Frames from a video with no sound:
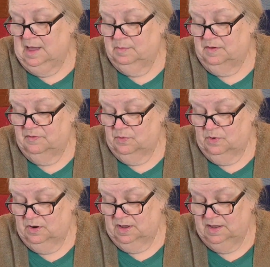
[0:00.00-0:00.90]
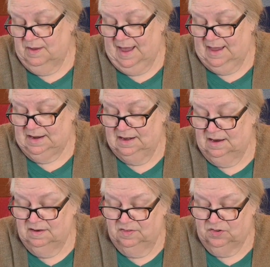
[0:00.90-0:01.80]
before you add it,
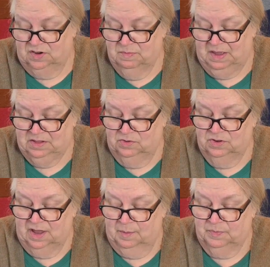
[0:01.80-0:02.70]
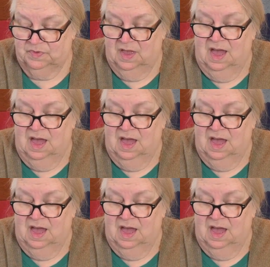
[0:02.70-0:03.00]
and to start to make little clumps.